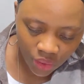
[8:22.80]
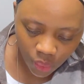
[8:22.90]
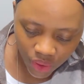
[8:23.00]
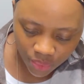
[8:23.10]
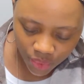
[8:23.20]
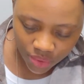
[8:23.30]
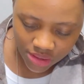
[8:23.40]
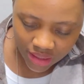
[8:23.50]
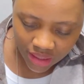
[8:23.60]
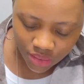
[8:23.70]
when we were
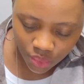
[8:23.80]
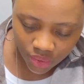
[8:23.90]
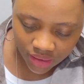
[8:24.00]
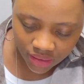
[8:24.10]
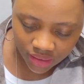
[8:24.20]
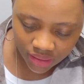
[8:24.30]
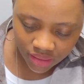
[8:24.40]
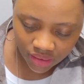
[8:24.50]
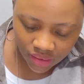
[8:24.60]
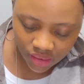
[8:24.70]
done with
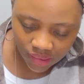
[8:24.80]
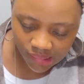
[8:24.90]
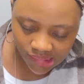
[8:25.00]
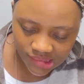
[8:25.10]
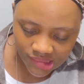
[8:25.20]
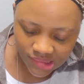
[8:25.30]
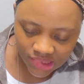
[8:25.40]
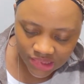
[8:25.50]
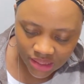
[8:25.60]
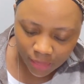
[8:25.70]

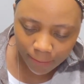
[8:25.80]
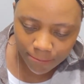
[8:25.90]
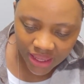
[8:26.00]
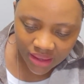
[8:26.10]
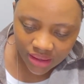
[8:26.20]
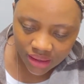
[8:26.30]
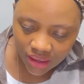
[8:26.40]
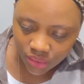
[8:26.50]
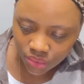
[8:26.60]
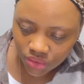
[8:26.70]
the bank
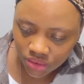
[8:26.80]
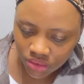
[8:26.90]
account,